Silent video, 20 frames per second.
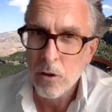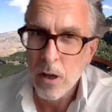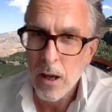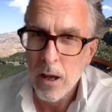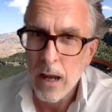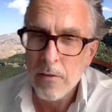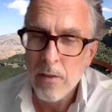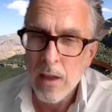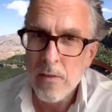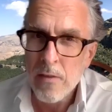
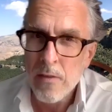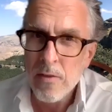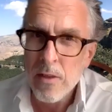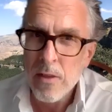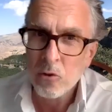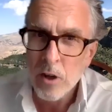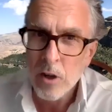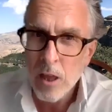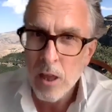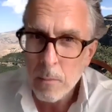then there was
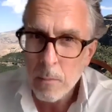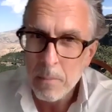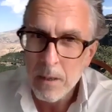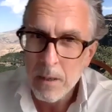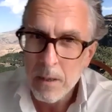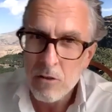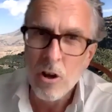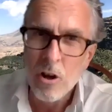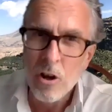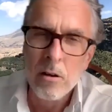another big
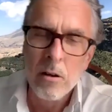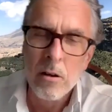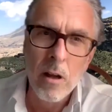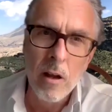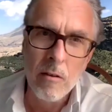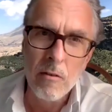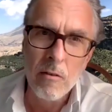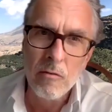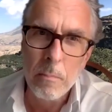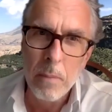chunk
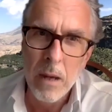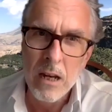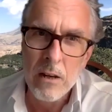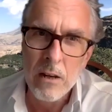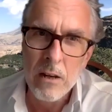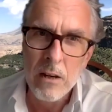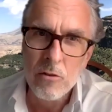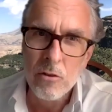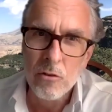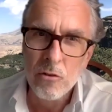of
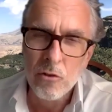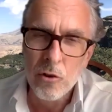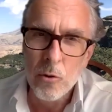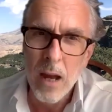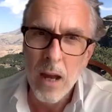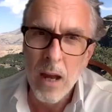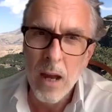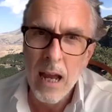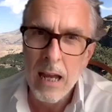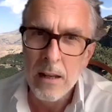patients who
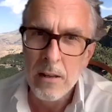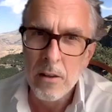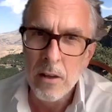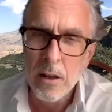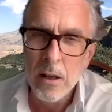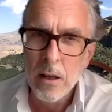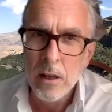had